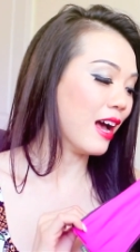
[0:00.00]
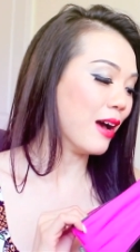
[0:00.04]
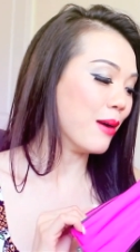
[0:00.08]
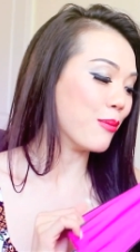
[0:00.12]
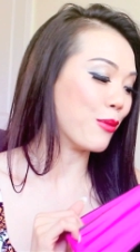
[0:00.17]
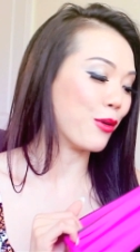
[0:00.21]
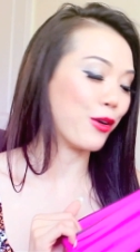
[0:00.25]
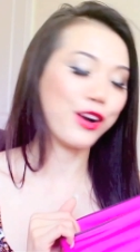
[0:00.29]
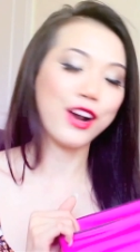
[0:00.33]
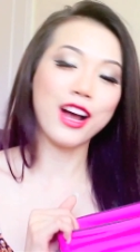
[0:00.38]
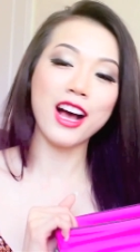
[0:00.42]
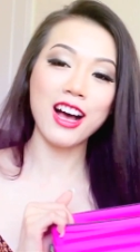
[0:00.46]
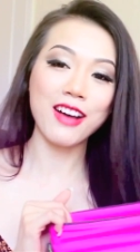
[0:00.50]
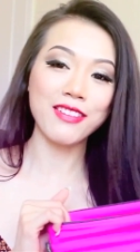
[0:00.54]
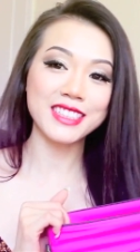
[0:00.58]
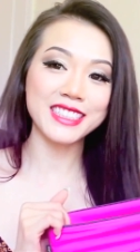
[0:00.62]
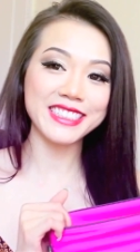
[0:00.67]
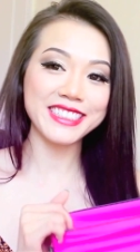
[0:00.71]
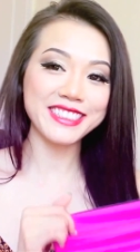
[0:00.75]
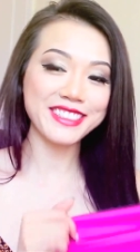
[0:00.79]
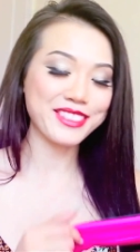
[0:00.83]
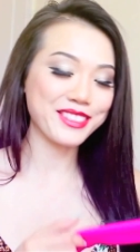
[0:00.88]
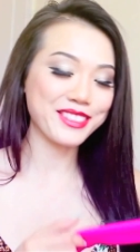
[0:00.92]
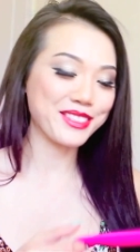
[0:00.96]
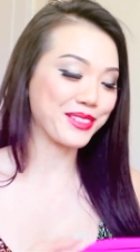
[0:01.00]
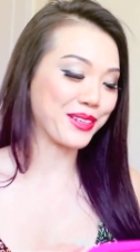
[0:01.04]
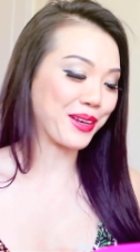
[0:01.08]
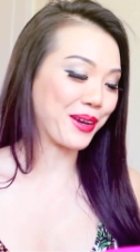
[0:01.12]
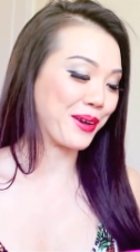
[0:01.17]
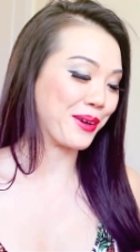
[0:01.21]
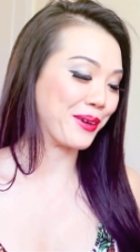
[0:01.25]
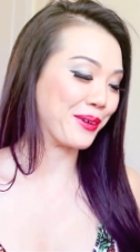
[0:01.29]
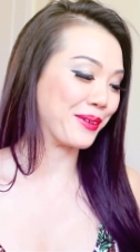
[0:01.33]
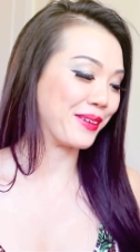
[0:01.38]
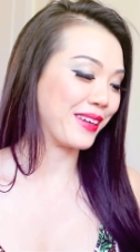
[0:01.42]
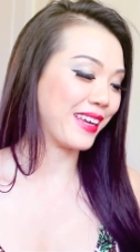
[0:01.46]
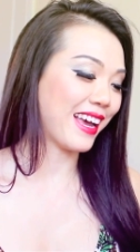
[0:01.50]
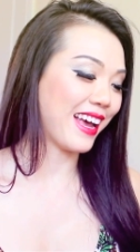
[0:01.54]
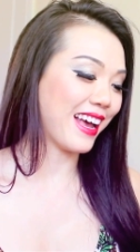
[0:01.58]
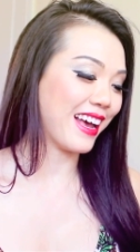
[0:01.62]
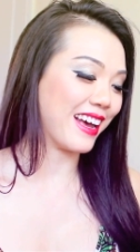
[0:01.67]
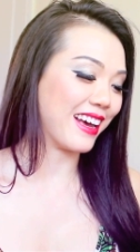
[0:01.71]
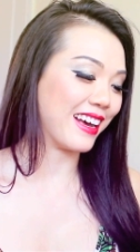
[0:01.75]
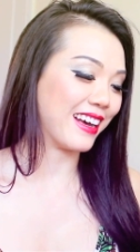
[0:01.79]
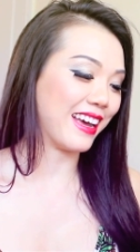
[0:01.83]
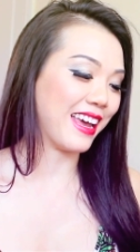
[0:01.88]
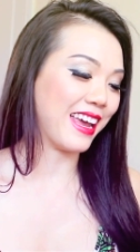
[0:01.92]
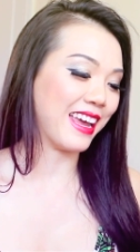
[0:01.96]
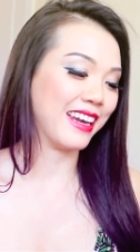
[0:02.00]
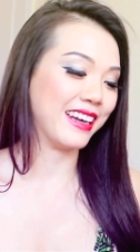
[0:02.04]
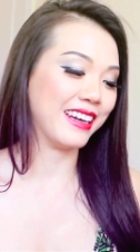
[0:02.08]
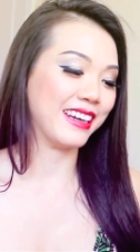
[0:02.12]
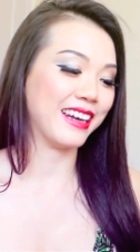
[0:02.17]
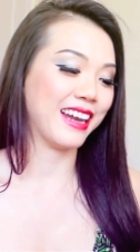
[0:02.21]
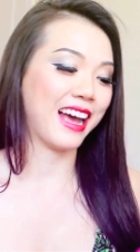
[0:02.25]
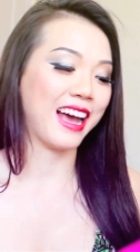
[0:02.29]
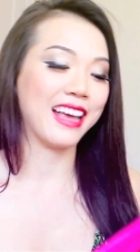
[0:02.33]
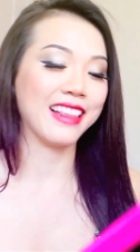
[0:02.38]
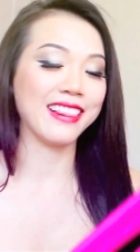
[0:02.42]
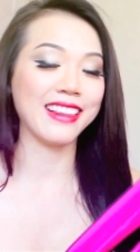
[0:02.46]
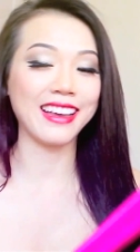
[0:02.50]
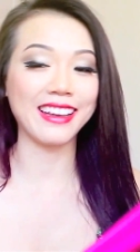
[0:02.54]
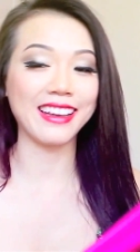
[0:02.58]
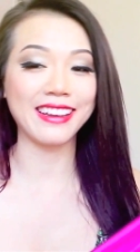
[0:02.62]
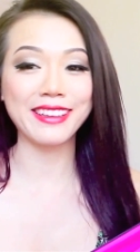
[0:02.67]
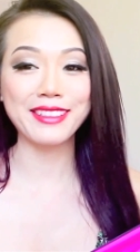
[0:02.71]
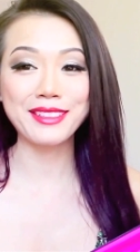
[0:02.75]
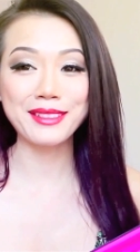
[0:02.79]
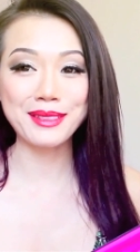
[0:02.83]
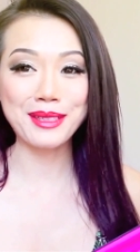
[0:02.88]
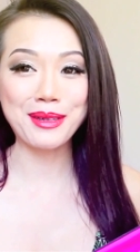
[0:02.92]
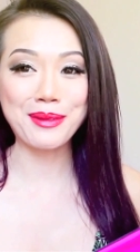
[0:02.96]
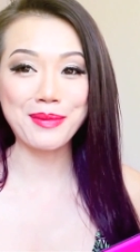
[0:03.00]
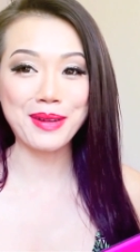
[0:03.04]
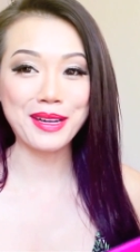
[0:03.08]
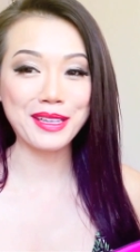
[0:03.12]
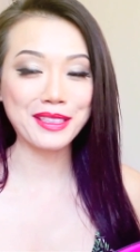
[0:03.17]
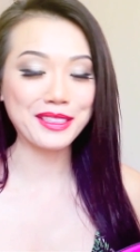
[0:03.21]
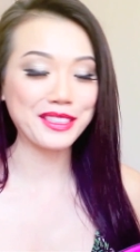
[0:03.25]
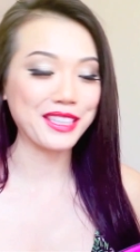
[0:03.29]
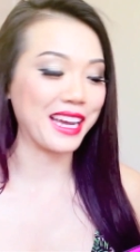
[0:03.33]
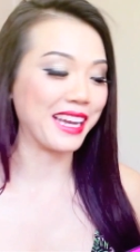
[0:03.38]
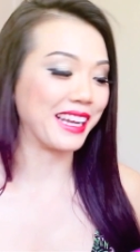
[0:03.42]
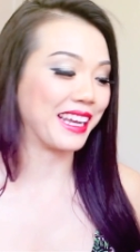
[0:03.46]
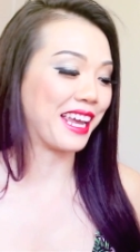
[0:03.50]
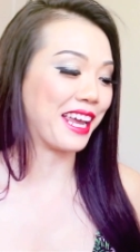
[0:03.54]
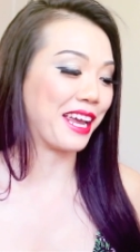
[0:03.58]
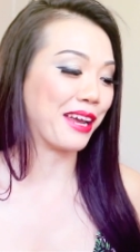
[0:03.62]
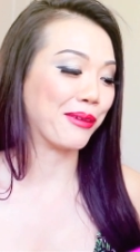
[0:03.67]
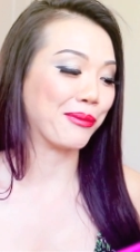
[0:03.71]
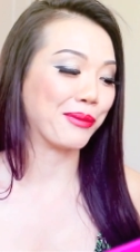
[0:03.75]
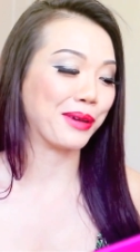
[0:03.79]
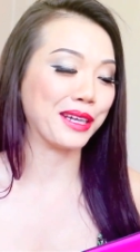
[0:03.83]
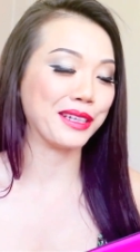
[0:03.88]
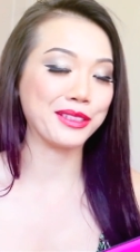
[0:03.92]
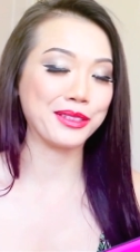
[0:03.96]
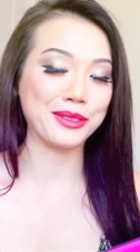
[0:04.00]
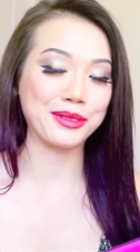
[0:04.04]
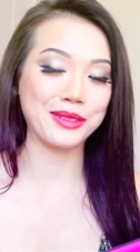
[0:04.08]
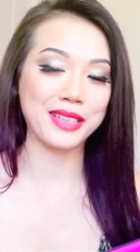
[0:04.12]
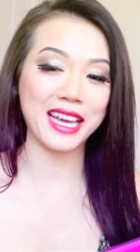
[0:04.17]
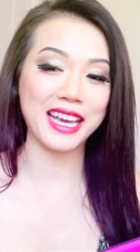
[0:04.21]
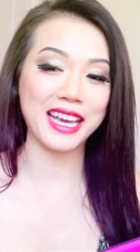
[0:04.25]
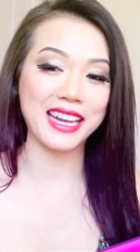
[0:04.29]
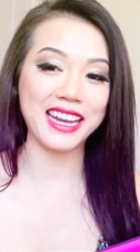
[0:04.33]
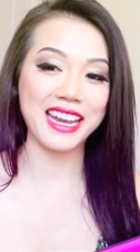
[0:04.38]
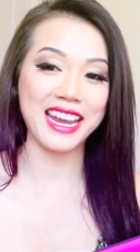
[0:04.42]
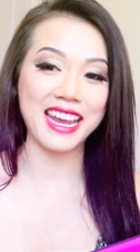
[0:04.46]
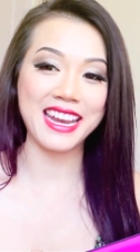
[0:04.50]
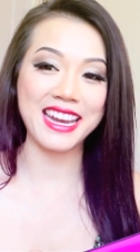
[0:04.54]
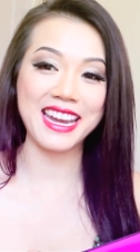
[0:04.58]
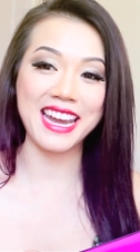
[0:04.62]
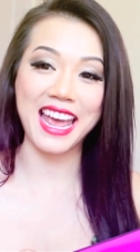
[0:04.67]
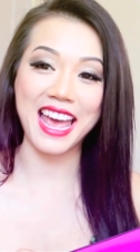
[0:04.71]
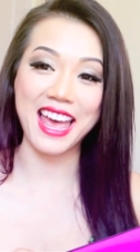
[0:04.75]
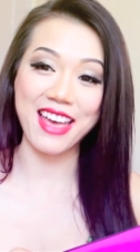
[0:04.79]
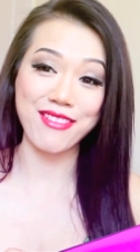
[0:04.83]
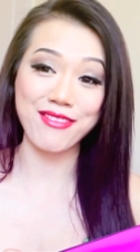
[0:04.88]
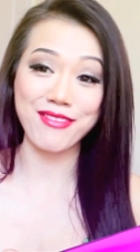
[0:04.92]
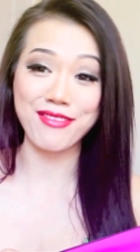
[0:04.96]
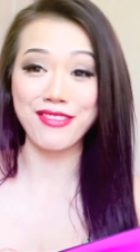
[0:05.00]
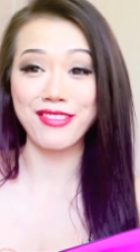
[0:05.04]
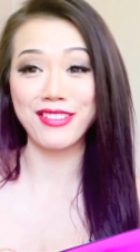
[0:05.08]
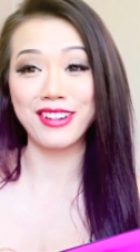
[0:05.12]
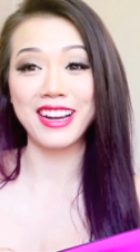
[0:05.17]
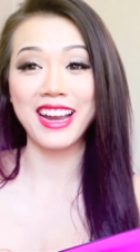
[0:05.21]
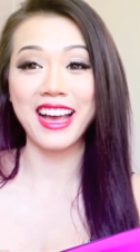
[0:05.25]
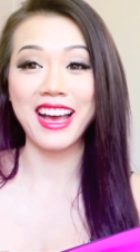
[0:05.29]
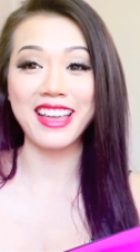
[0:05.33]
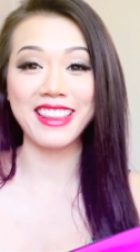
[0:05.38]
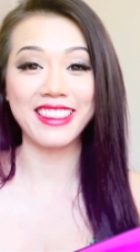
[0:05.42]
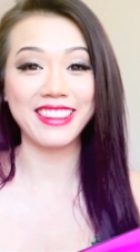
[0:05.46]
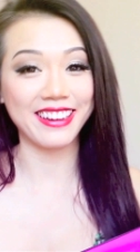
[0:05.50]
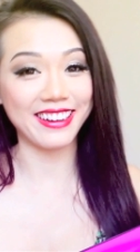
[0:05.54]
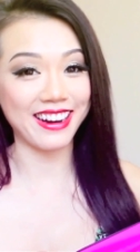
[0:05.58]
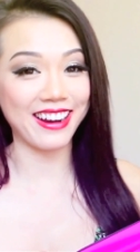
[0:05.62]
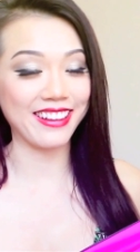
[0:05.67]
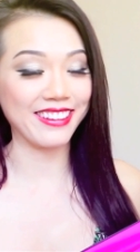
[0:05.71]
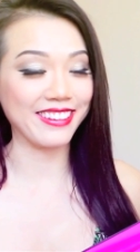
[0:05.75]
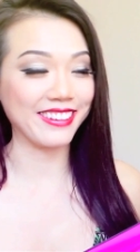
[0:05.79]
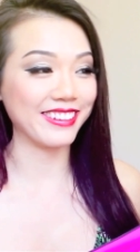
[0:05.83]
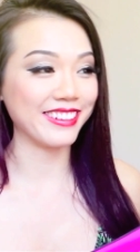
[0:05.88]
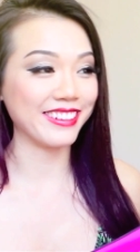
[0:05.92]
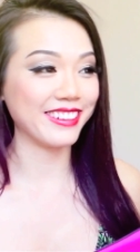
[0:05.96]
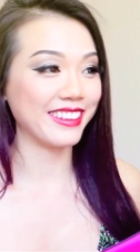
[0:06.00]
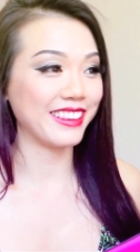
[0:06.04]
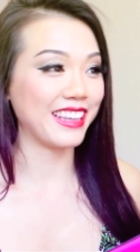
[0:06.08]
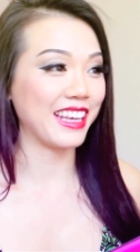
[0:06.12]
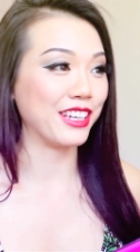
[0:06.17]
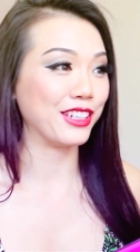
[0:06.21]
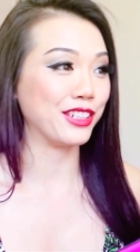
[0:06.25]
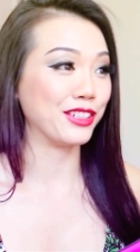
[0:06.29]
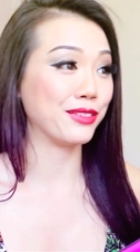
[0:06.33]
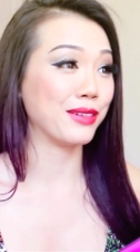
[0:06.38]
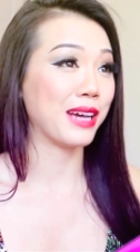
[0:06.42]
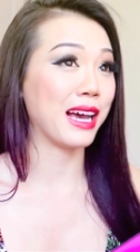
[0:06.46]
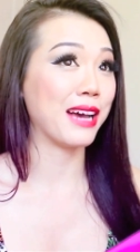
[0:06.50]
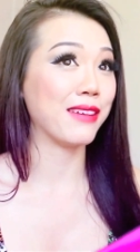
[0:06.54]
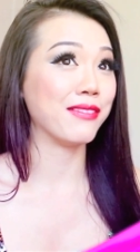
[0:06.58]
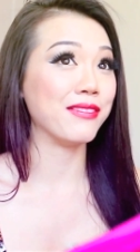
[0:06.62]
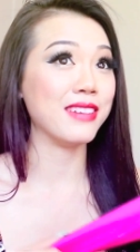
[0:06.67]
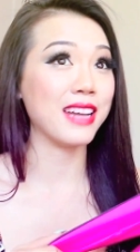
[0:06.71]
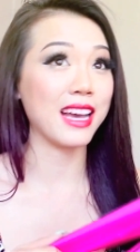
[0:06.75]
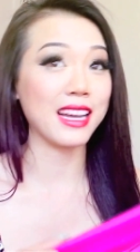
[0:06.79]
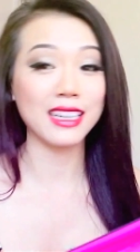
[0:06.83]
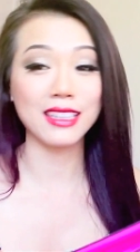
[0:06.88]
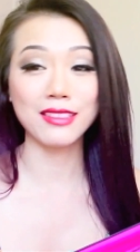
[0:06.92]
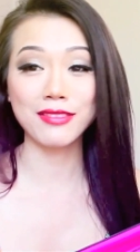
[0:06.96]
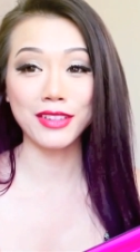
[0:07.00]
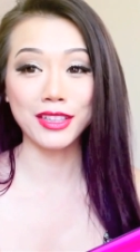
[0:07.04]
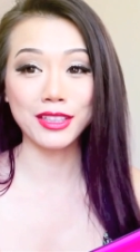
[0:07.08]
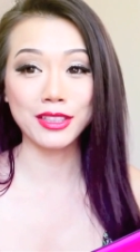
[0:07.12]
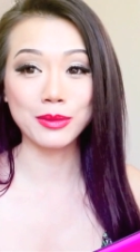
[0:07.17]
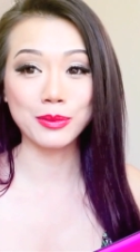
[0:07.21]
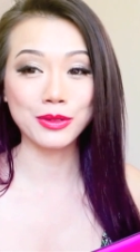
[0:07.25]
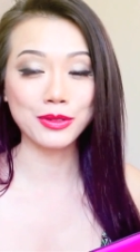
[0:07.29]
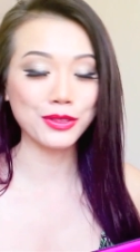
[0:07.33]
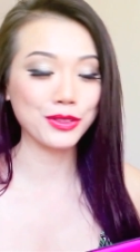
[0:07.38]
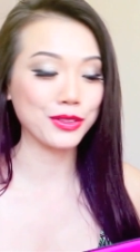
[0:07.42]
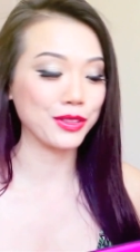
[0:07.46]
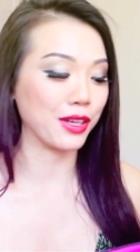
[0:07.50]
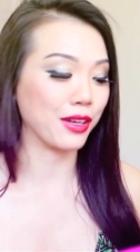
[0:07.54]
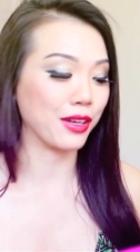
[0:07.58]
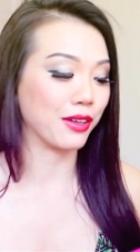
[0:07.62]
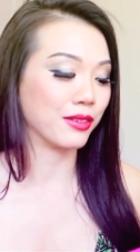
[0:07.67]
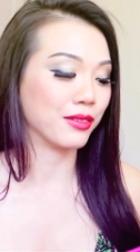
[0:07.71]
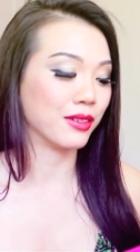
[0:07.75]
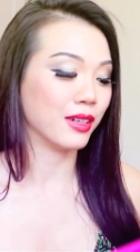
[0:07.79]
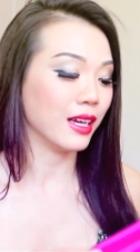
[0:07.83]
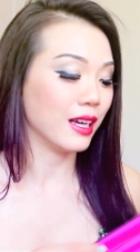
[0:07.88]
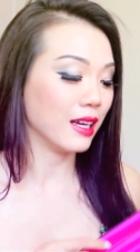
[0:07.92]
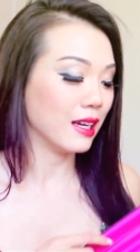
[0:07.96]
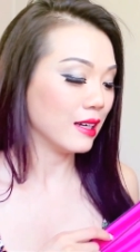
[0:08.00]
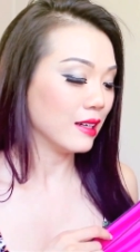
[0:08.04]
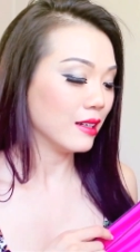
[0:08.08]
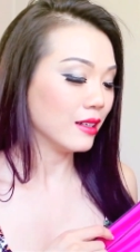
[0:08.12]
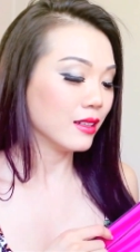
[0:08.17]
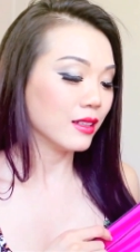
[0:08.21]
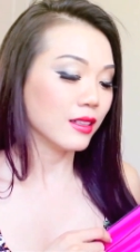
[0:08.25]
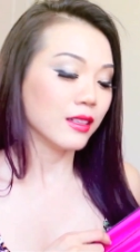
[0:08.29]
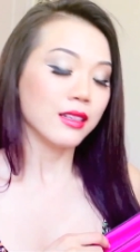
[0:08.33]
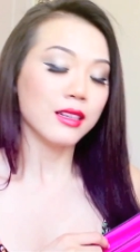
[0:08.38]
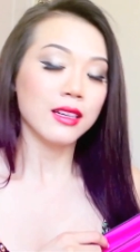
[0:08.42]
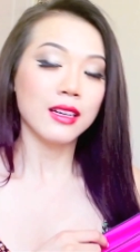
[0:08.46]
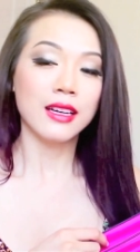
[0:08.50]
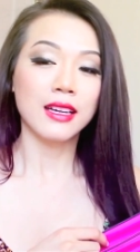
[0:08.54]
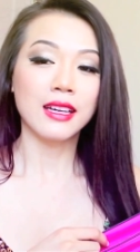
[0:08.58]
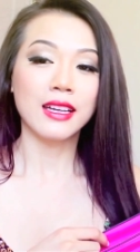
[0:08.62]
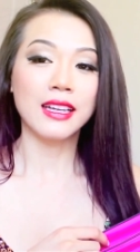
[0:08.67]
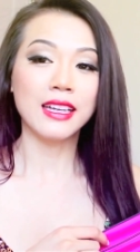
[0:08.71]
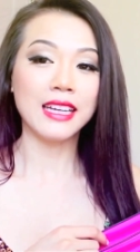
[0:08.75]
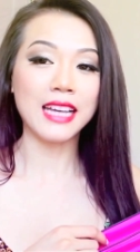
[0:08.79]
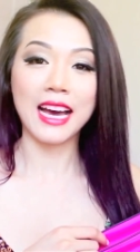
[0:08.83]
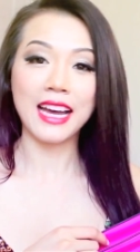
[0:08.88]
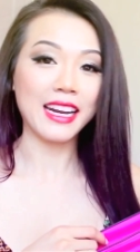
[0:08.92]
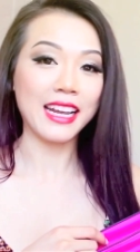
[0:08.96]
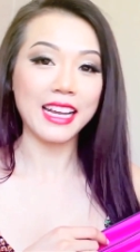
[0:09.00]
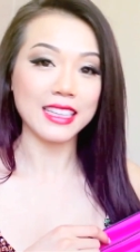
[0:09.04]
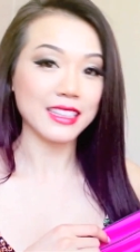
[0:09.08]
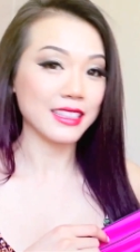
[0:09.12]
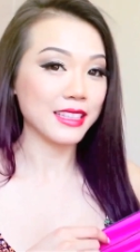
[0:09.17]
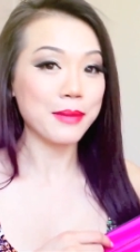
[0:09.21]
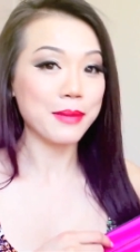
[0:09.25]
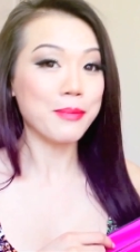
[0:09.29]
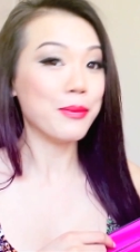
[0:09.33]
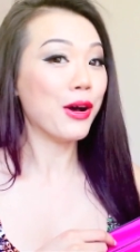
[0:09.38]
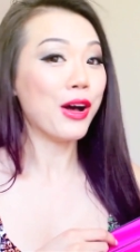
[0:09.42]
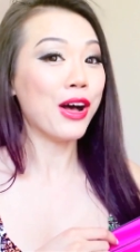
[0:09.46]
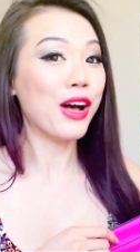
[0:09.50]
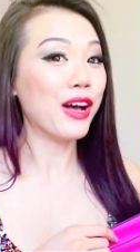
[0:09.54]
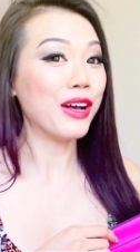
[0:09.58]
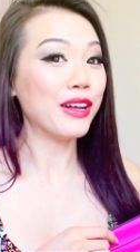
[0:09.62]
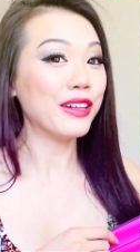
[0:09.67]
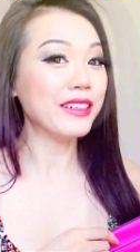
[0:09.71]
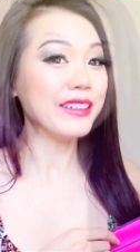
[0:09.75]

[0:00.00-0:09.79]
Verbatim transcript: more often, so yeah, and I like it so much. I can't wait to get in every other color. They do have nine available, so gotta get them all.